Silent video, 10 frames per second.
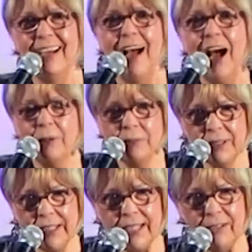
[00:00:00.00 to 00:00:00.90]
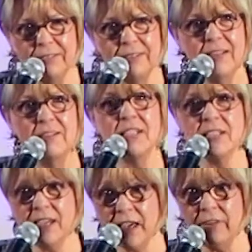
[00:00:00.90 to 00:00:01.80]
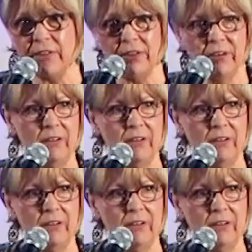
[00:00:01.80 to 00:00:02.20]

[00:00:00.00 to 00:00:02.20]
I believe that together,